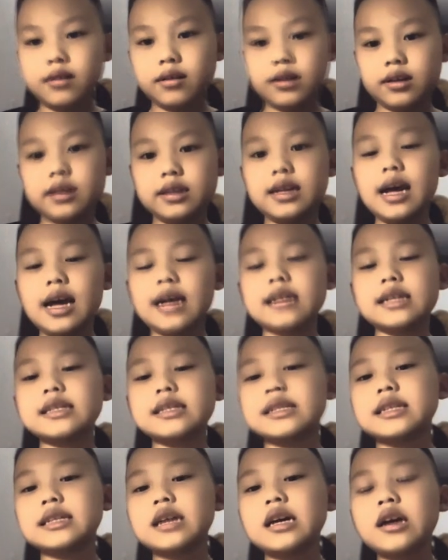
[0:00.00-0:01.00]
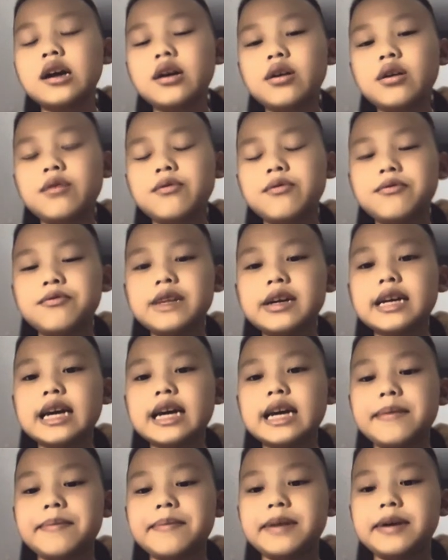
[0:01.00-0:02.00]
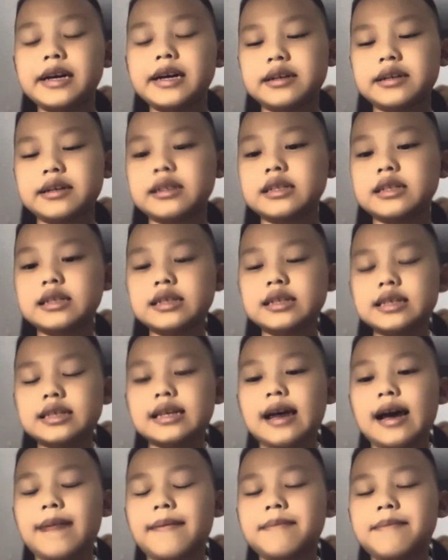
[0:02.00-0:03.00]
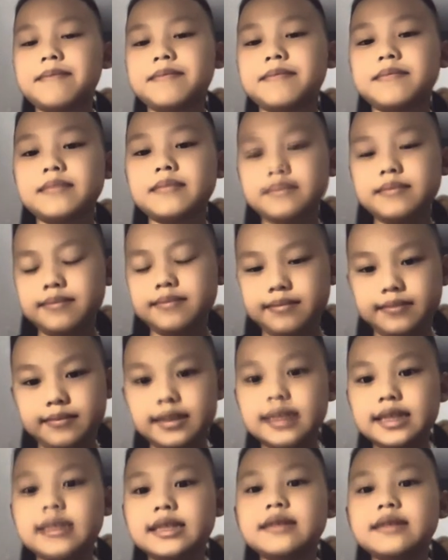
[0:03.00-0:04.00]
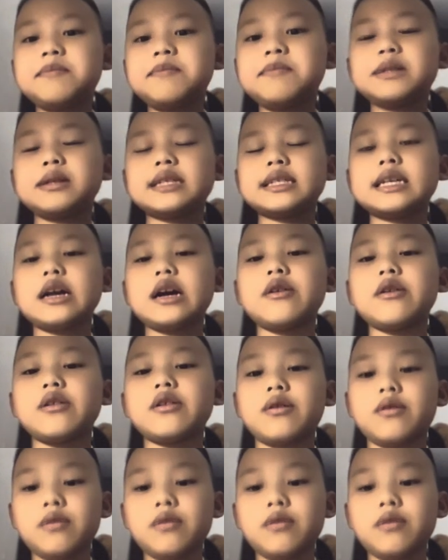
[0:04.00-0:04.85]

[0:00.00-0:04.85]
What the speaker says: Next, we can burn some material.